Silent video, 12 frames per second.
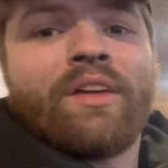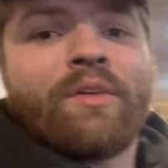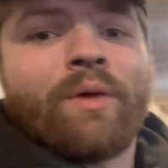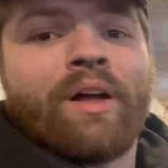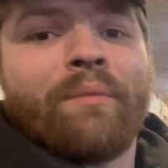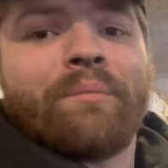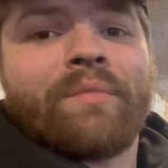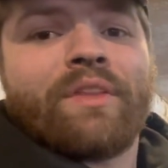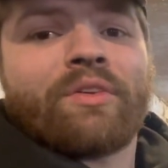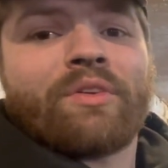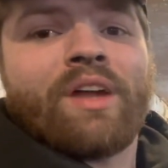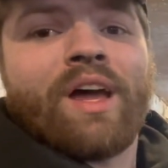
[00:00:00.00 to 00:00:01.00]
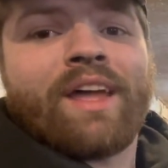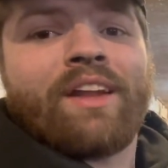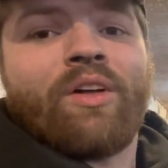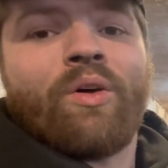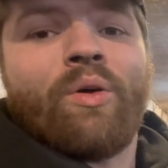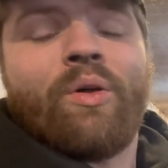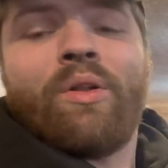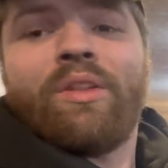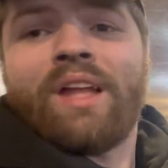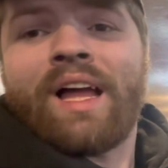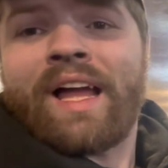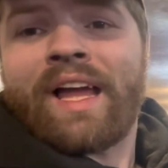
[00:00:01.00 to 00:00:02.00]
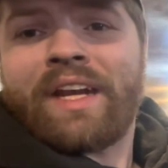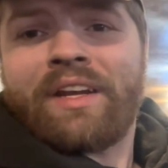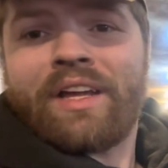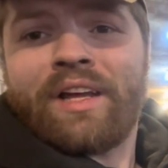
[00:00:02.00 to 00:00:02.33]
Well, there are not a whole lot